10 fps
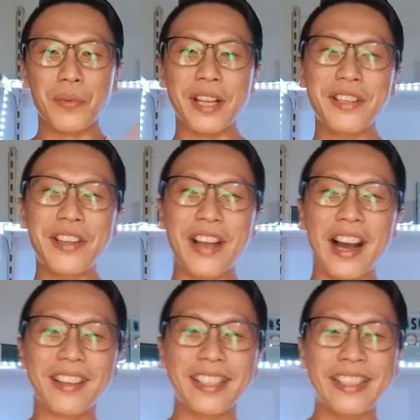When you
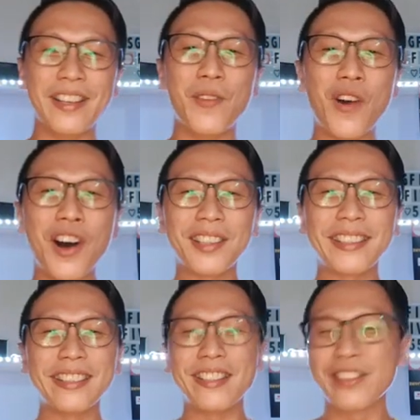are in a
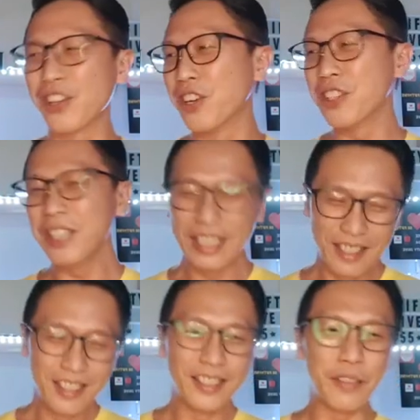war zone,
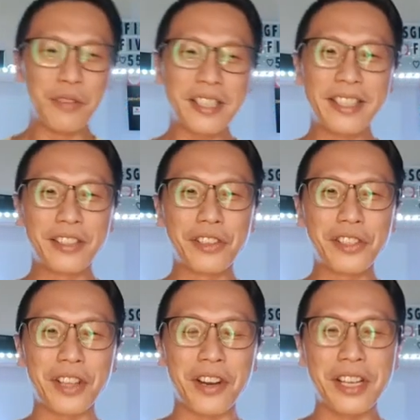the first thing to
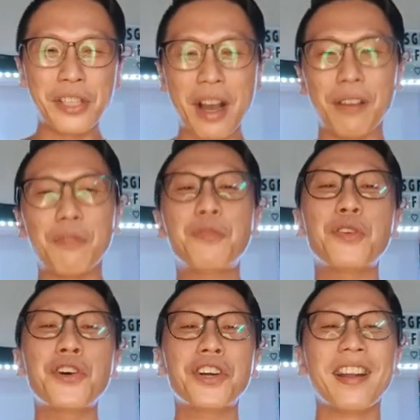store is what?
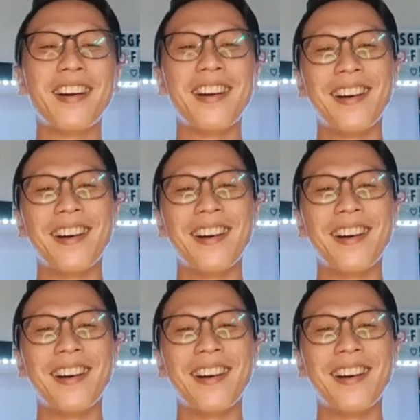Food.